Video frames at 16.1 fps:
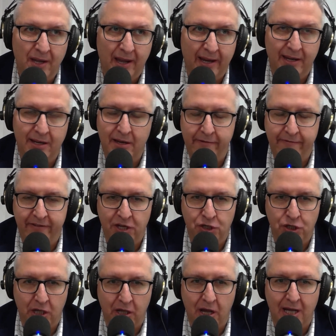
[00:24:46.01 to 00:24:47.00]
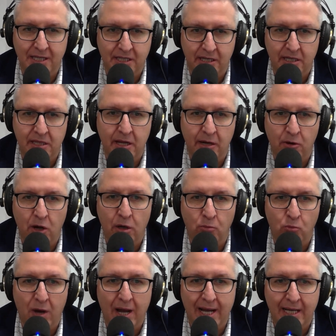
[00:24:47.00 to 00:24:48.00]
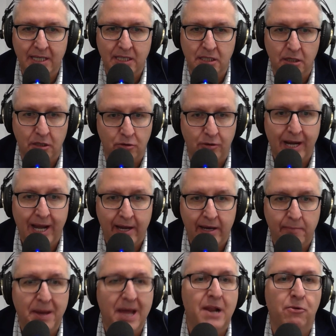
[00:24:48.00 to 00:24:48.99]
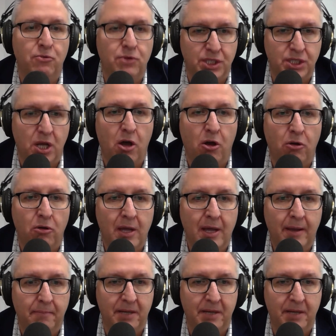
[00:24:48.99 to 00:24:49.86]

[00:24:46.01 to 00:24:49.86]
and individualize it in their own ways to create a better result,